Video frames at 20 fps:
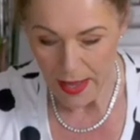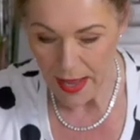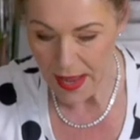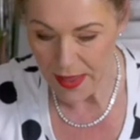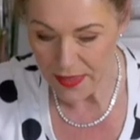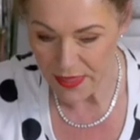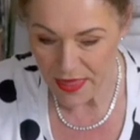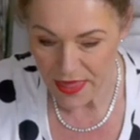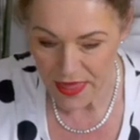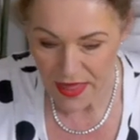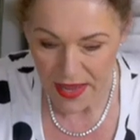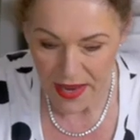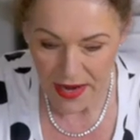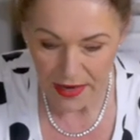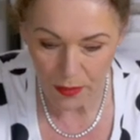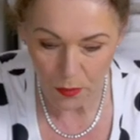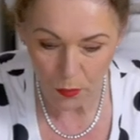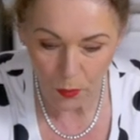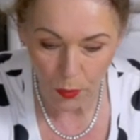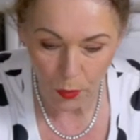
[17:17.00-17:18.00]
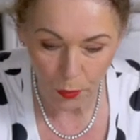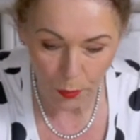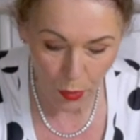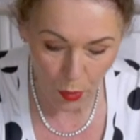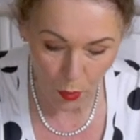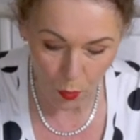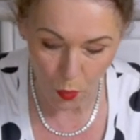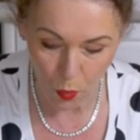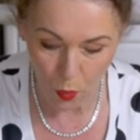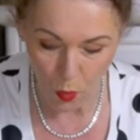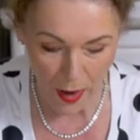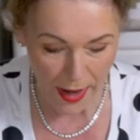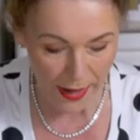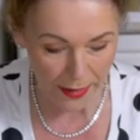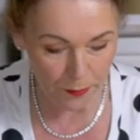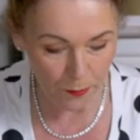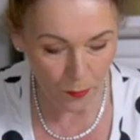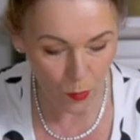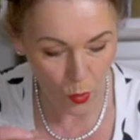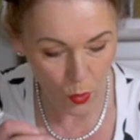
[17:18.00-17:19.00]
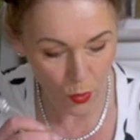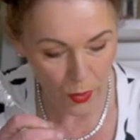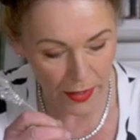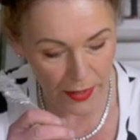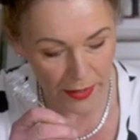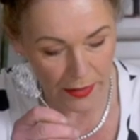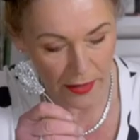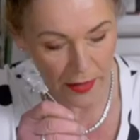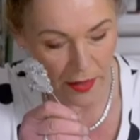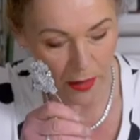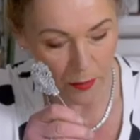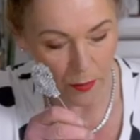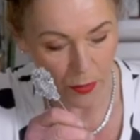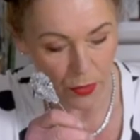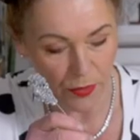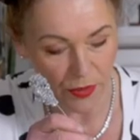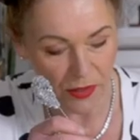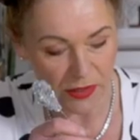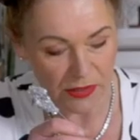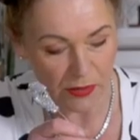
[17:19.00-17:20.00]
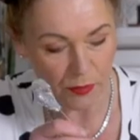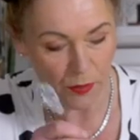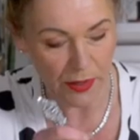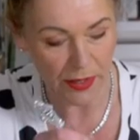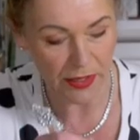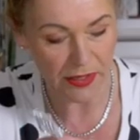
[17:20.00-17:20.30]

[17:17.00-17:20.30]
and then we'll put one more in. I'll put this one